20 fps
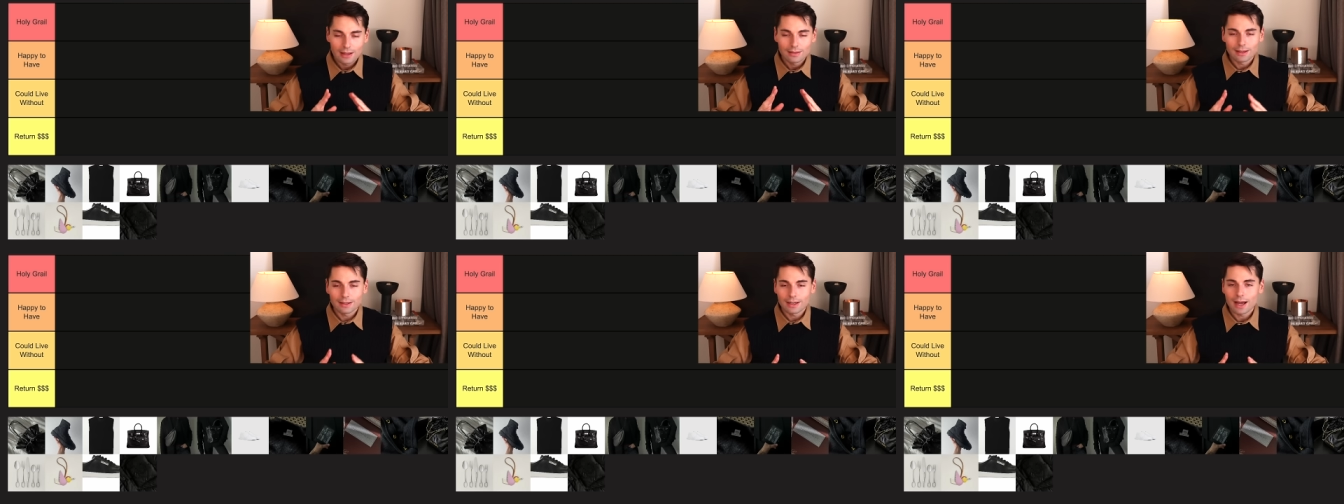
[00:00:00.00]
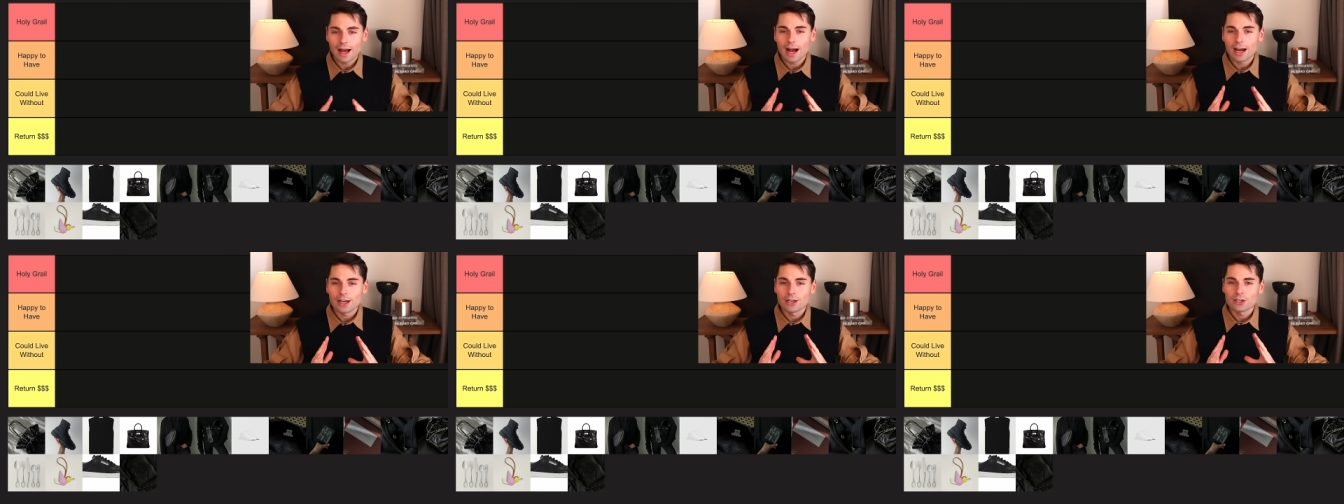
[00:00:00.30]
that
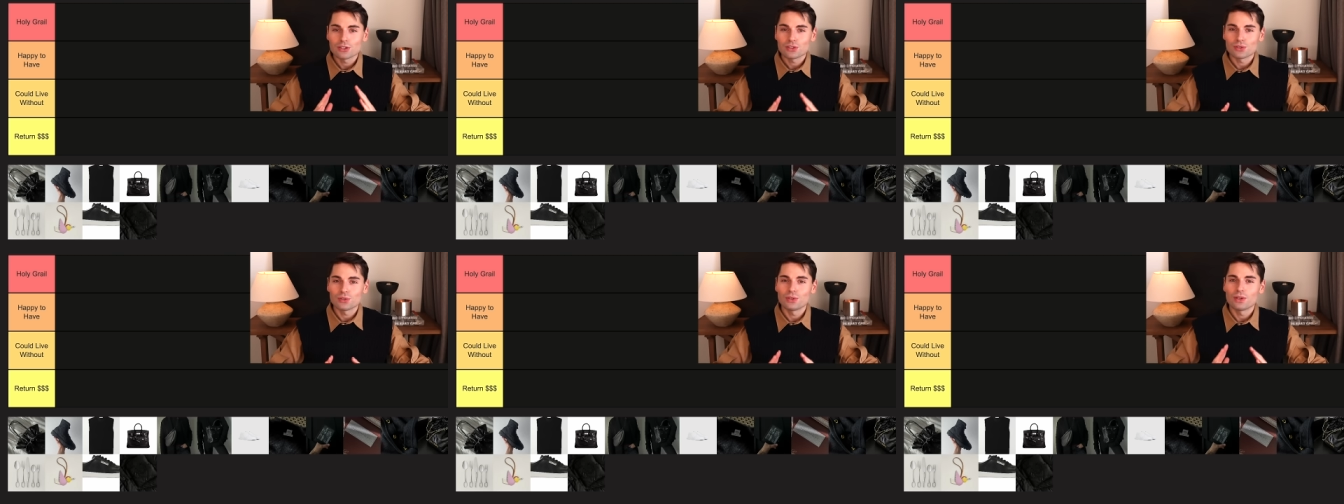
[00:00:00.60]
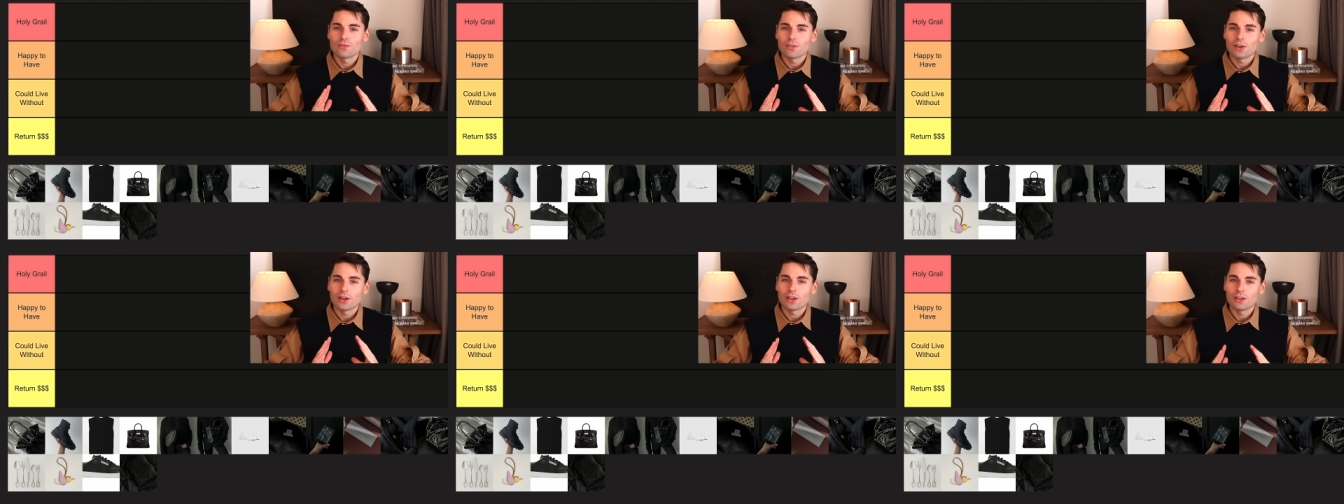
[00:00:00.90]
I should
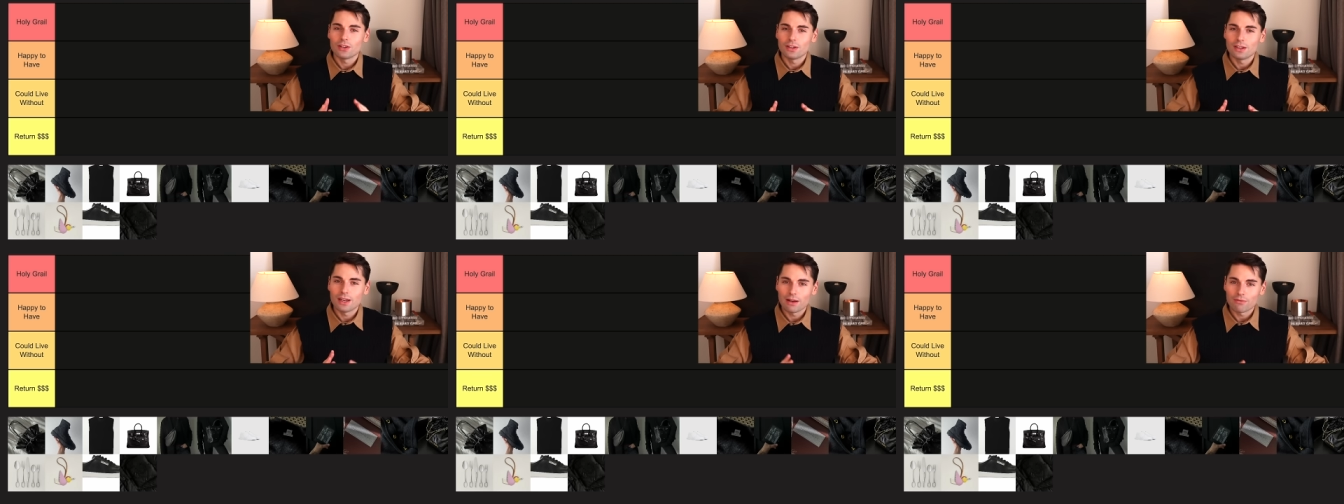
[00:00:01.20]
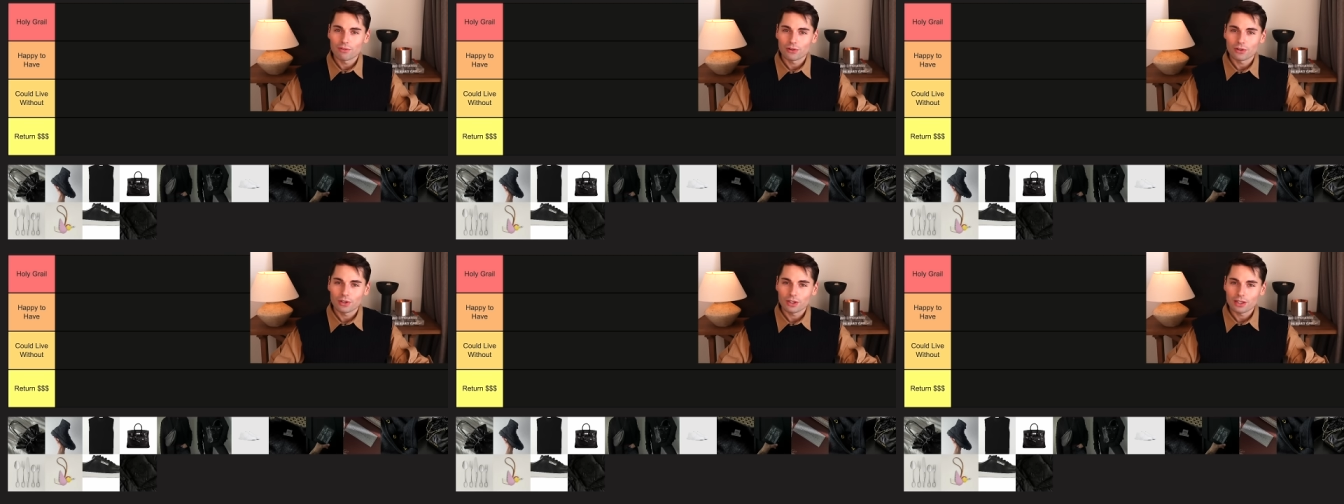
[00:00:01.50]
have
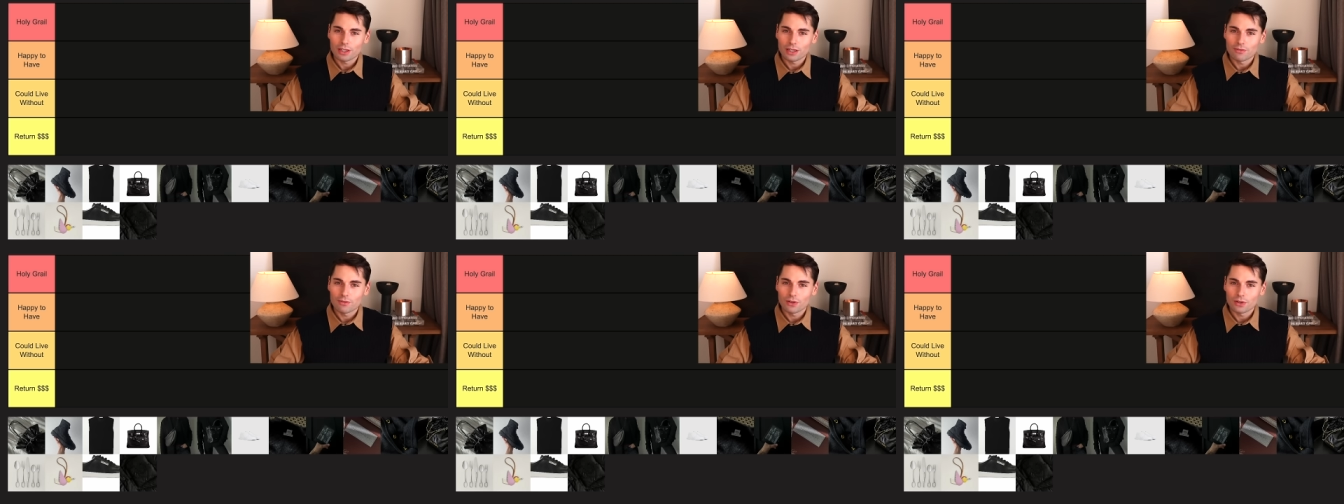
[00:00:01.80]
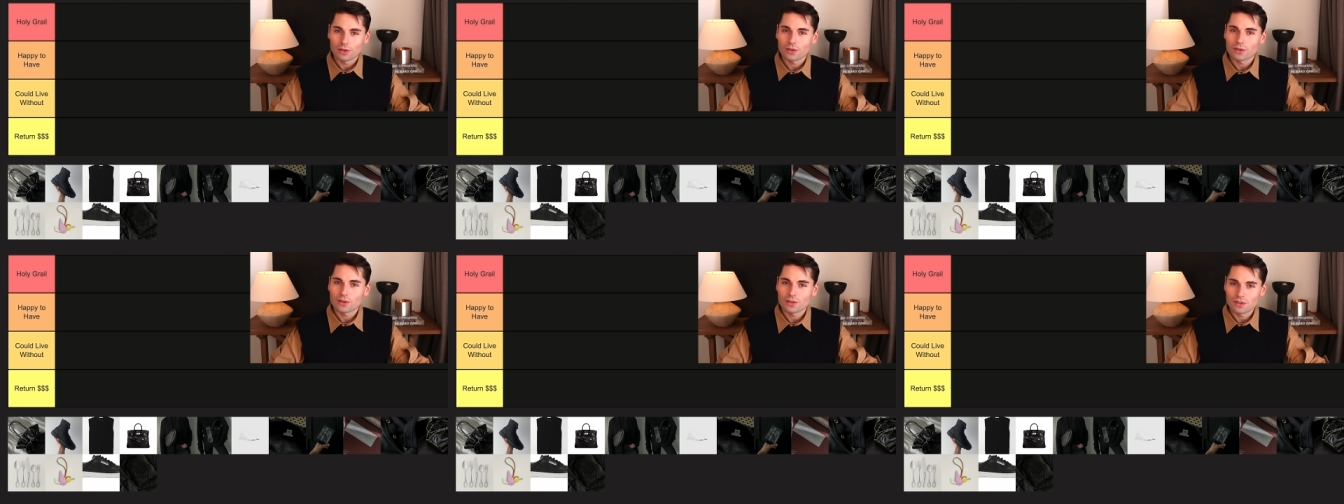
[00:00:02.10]
never
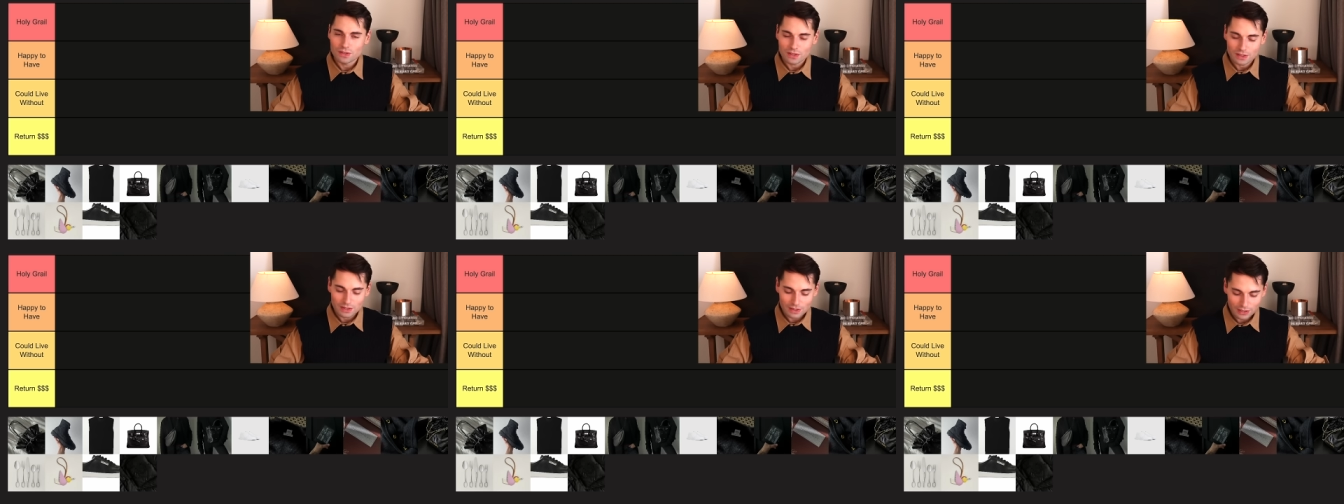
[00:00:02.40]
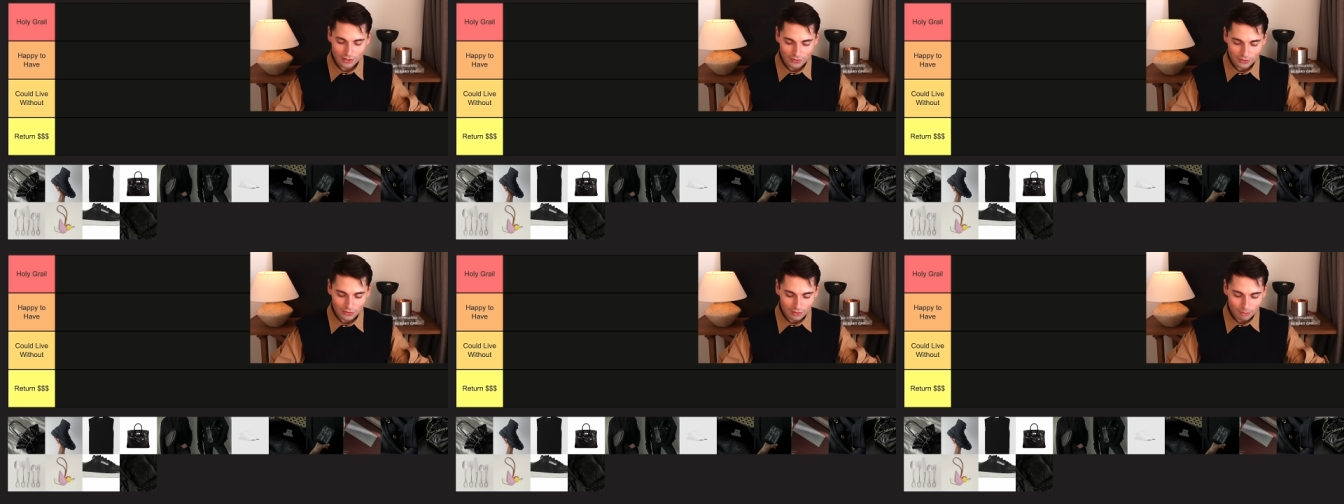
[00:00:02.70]
even
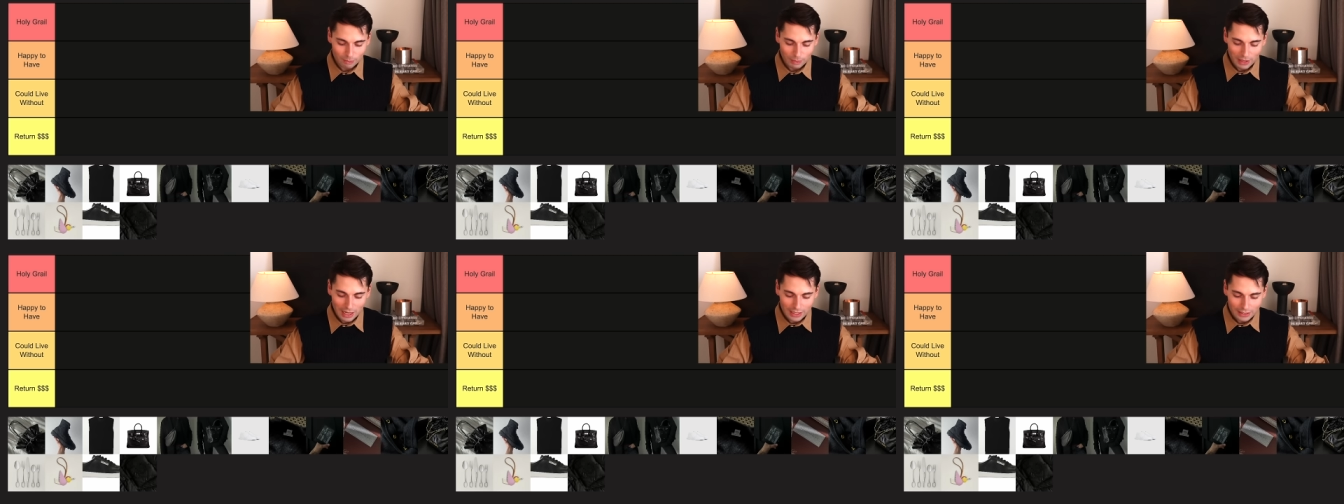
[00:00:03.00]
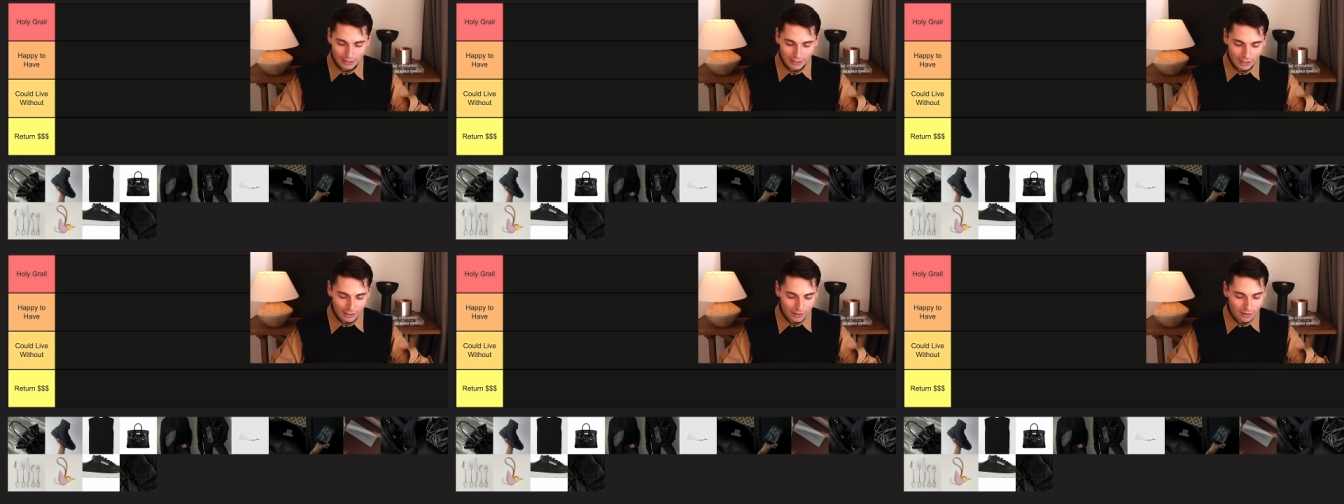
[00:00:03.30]
considered
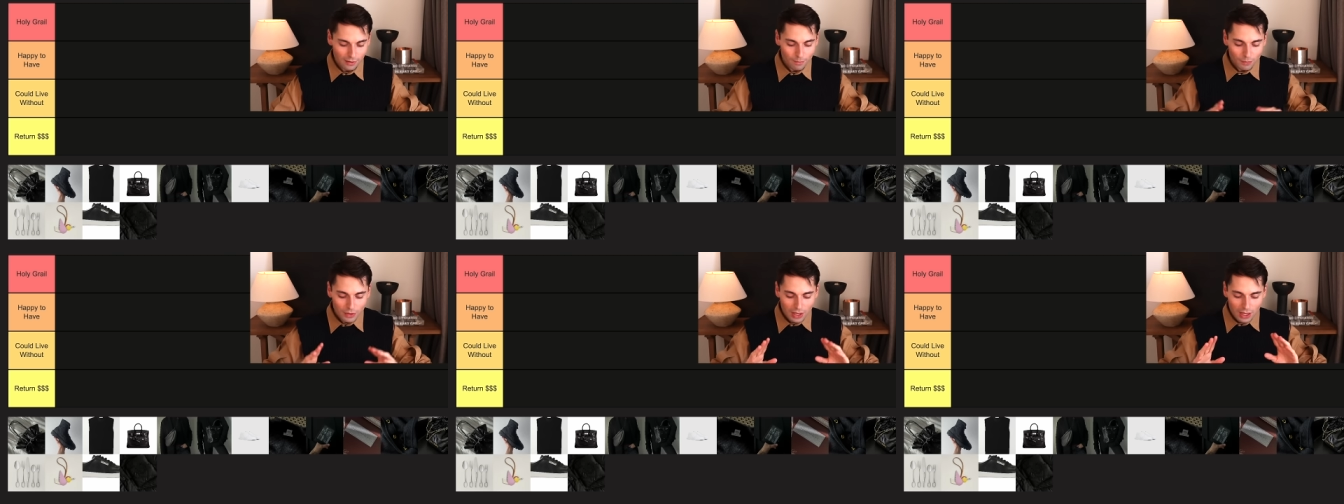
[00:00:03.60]
buying.